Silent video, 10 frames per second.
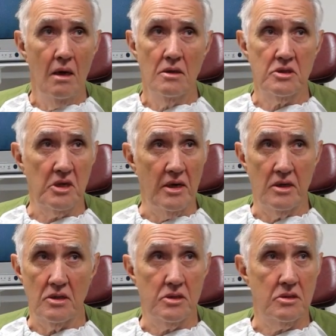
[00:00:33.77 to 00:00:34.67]

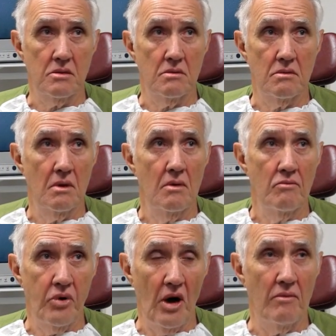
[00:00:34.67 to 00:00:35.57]
sinus
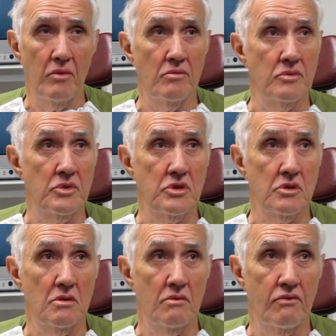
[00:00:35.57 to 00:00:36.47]

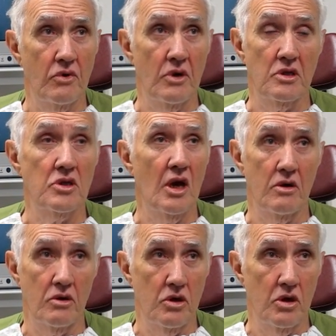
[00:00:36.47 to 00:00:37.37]
problems for an
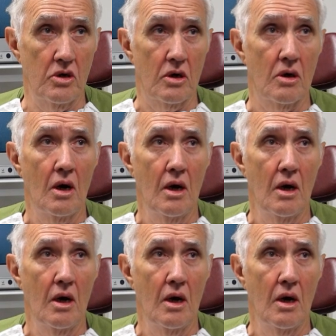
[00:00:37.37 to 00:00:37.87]
entire year.